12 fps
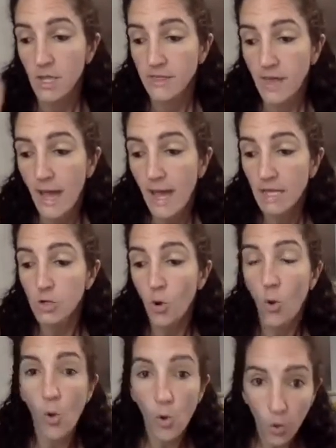That,
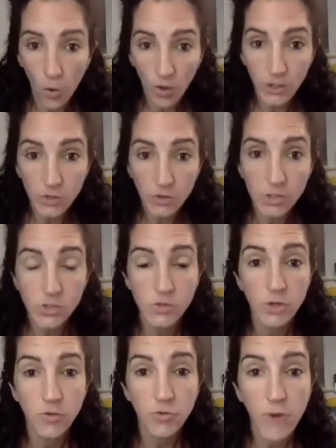or you could do
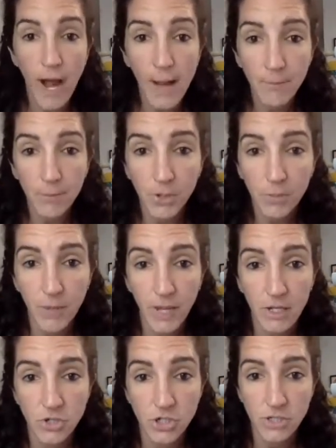the crab book
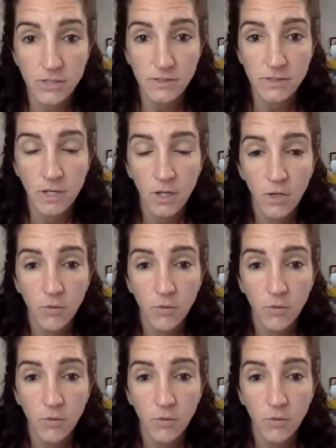pages.